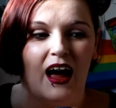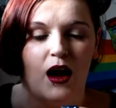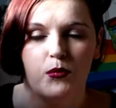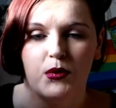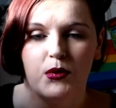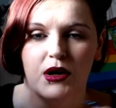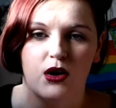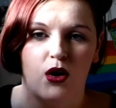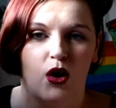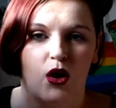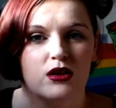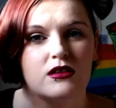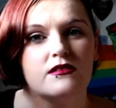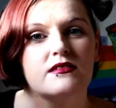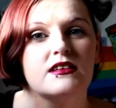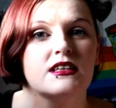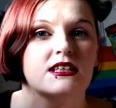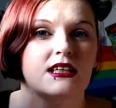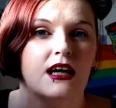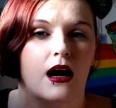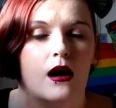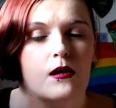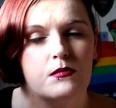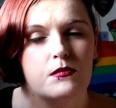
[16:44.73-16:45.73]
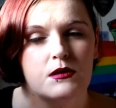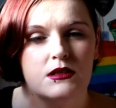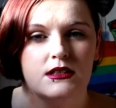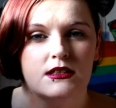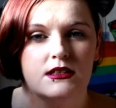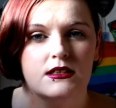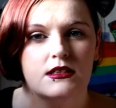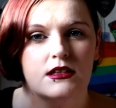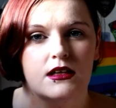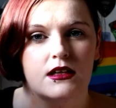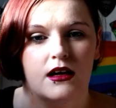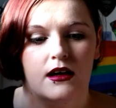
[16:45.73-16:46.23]
I mean, all of this
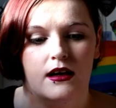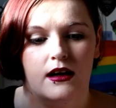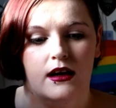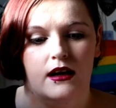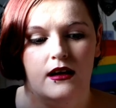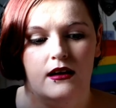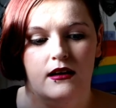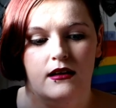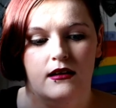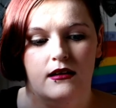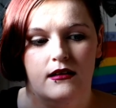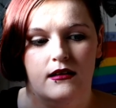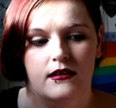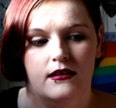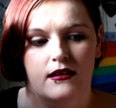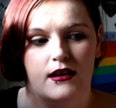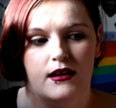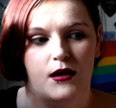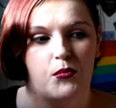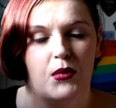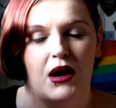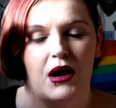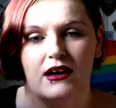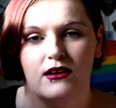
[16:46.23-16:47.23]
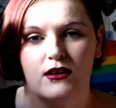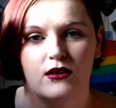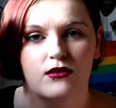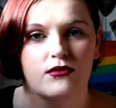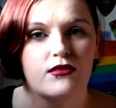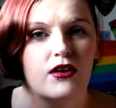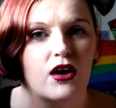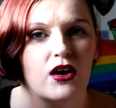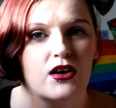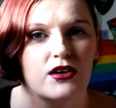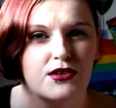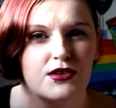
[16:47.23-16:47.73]
happens in a matter
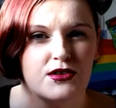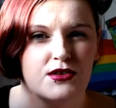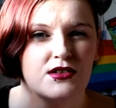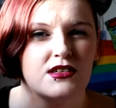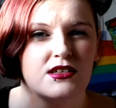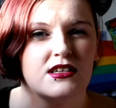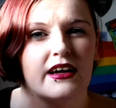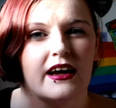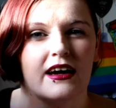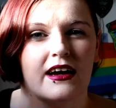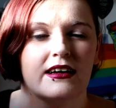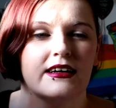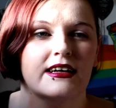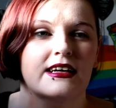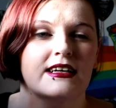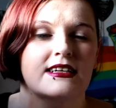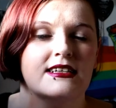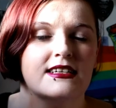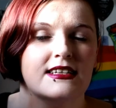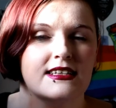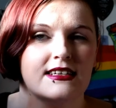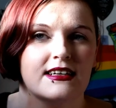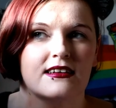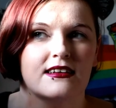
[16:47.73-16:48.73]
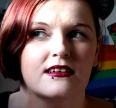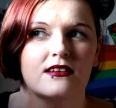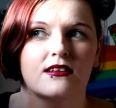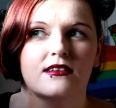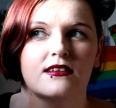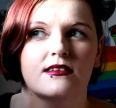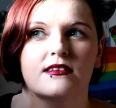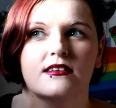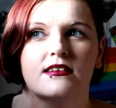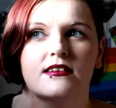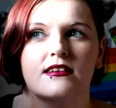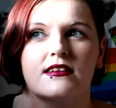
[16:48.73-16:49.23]
of hours and he's
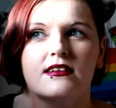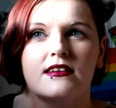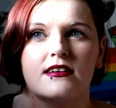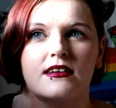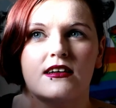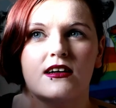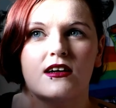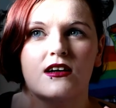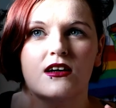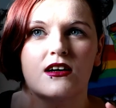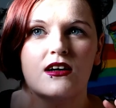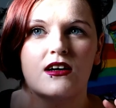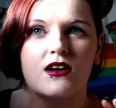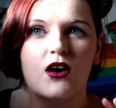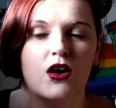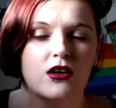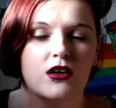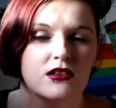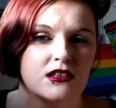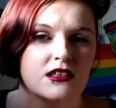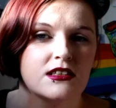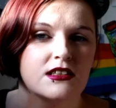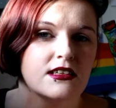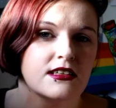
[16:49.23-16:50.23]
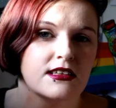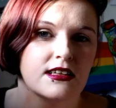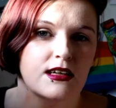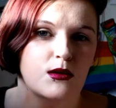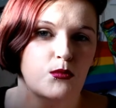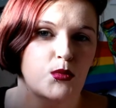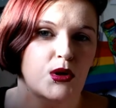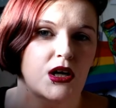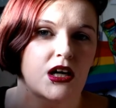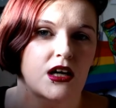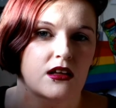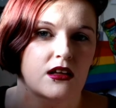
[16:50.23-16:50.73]
still constantly
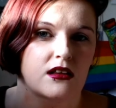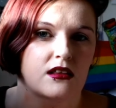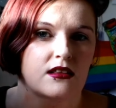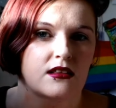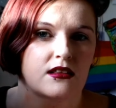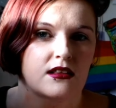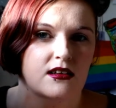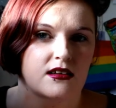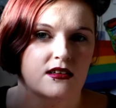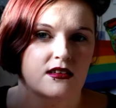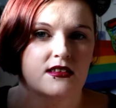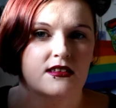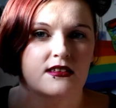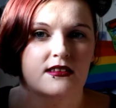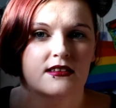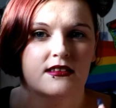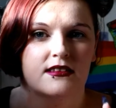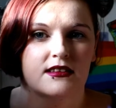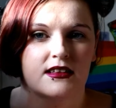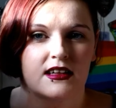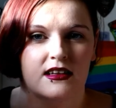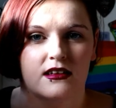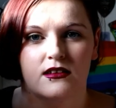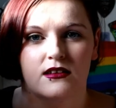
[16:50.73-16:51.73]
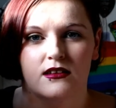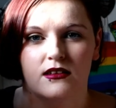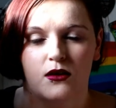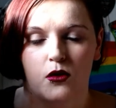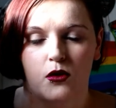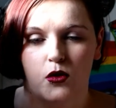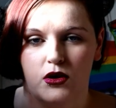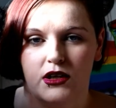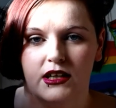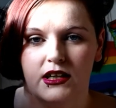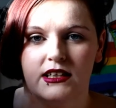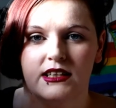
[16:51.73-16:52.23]
being this little
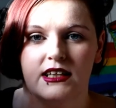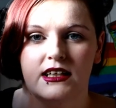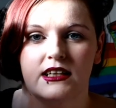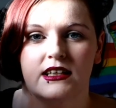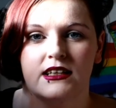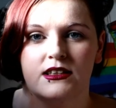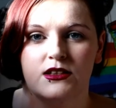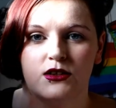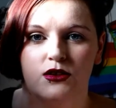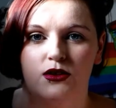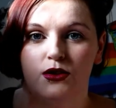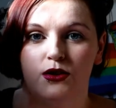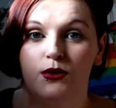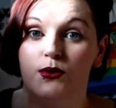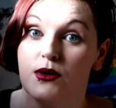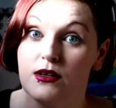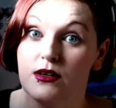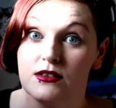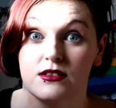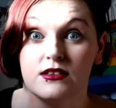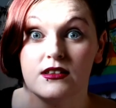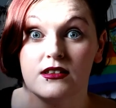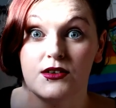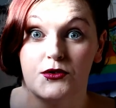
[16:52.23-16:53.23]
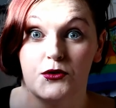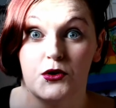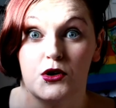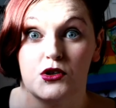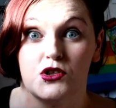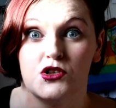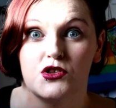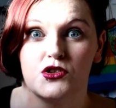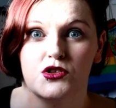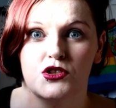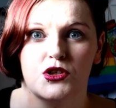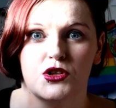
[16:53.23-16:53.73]
horny teenager who has a
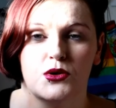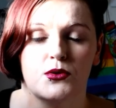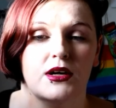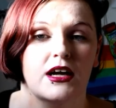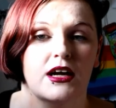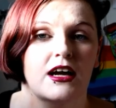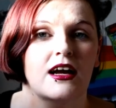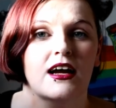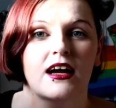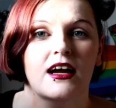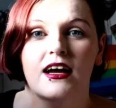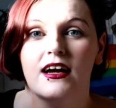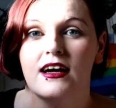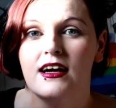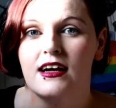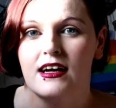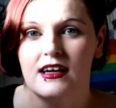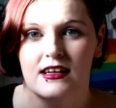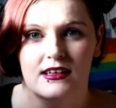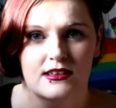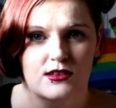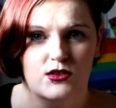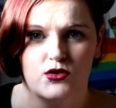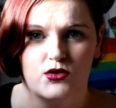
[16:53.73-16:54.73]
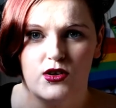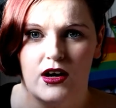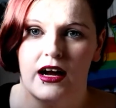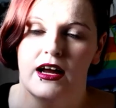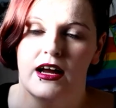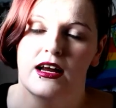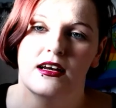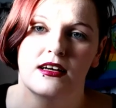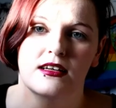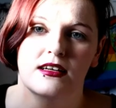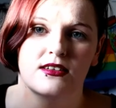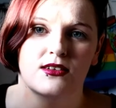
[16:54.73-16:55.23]
crush on Jody and is
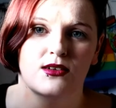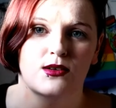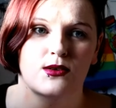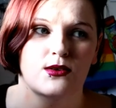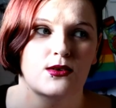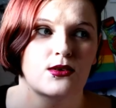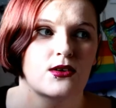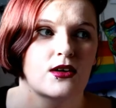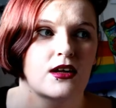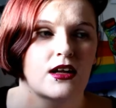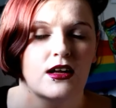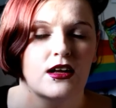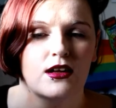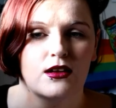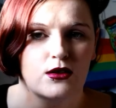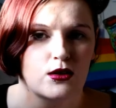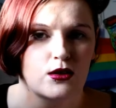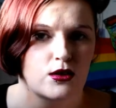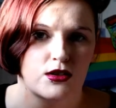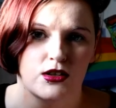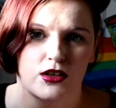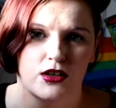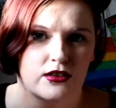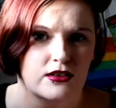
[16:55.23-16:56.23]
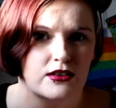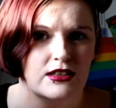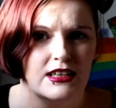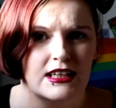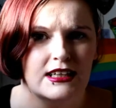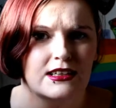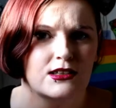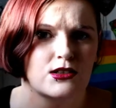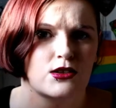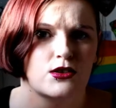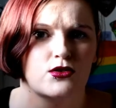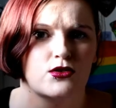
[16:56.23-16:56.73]
trying to look down her
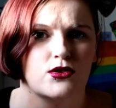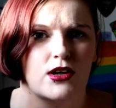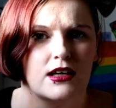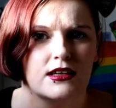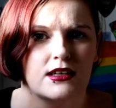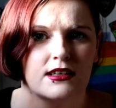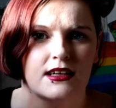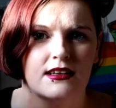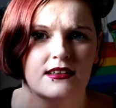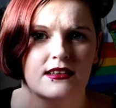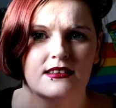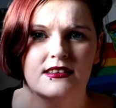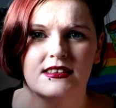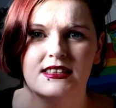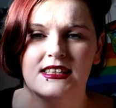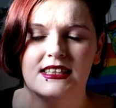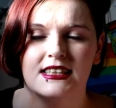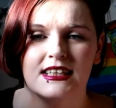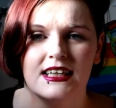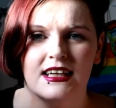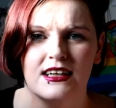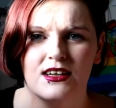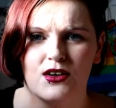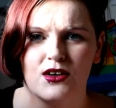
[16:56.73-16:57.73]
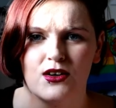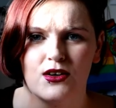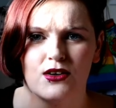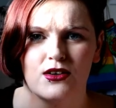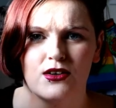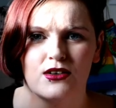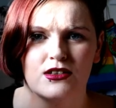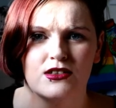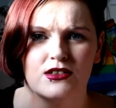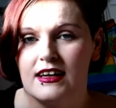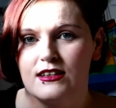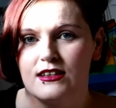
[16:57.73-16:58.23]
t-shirt, trying to see
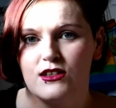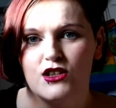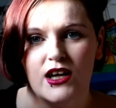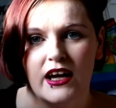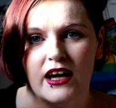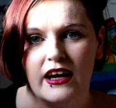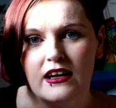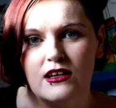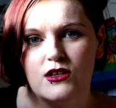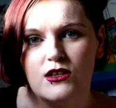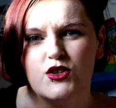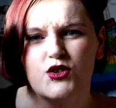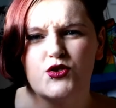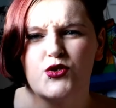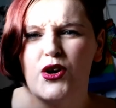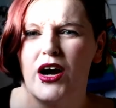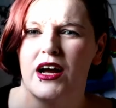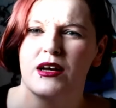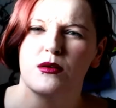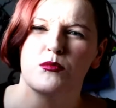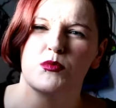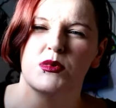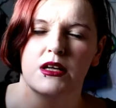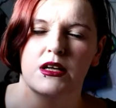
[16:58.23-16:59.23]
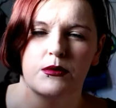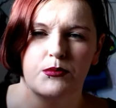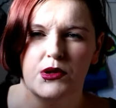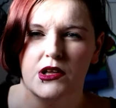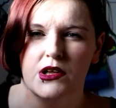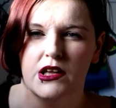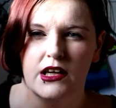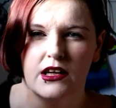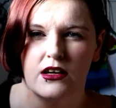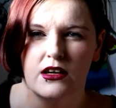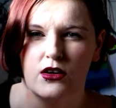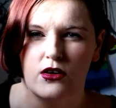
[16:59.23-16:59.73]
her get changed, trying to
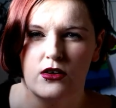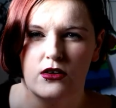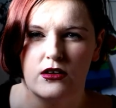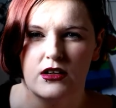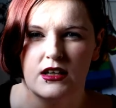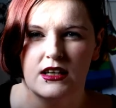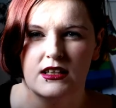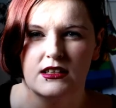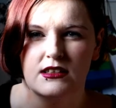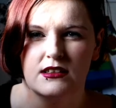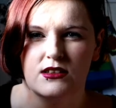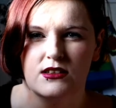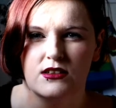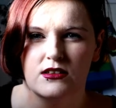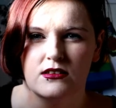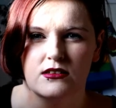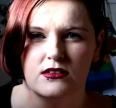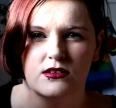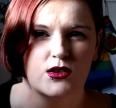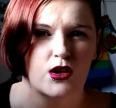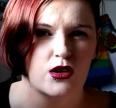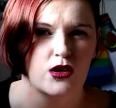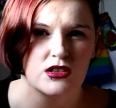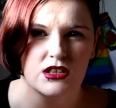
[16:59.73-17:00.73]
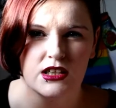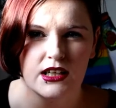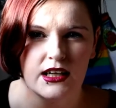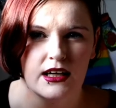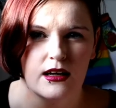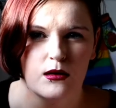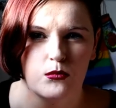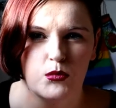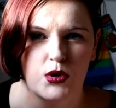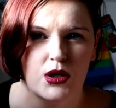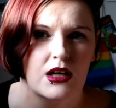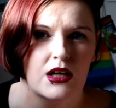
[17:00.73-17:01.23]
manipulate her into touching
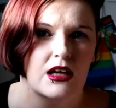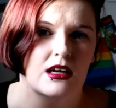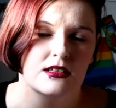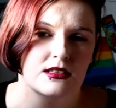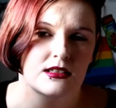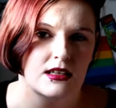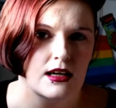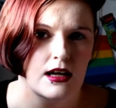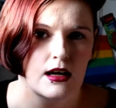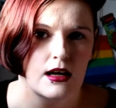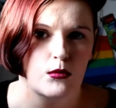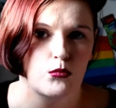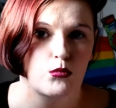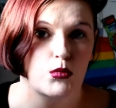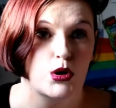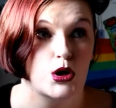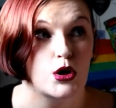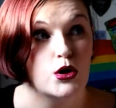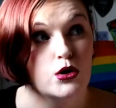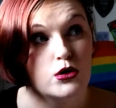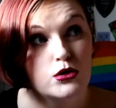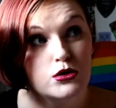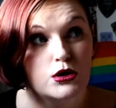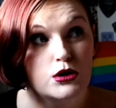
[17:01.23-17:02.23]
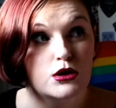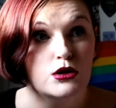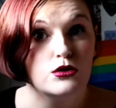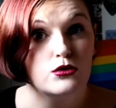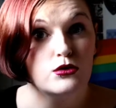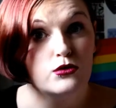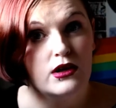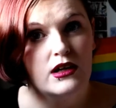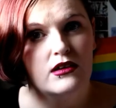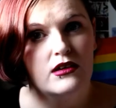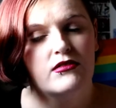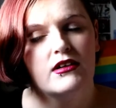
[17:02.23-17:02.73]
him and kissing him because he's
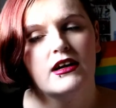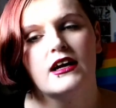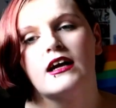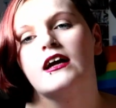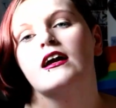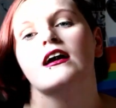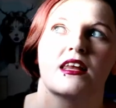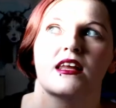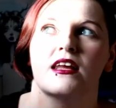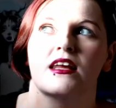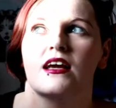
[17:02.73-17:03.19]
grieving.